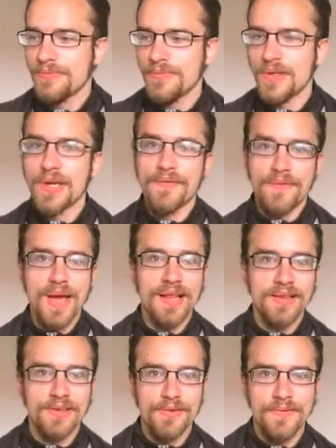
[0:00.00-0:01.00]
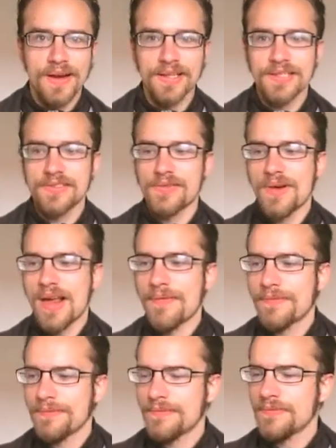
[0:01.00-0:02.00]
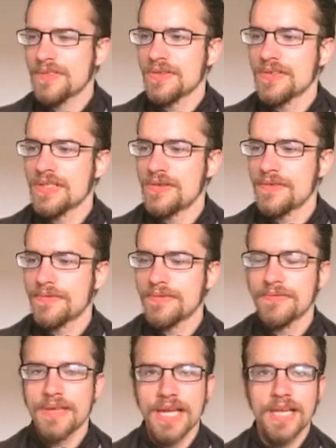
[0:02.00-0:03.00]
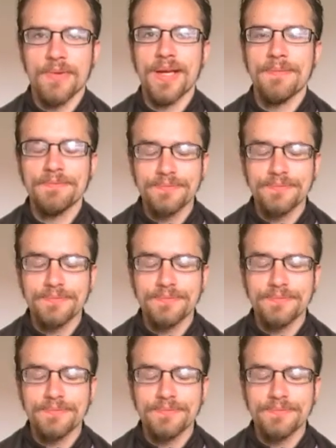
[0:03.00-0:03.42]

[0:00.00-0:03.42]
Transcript: you can fail in your fight against Seraph, anyway.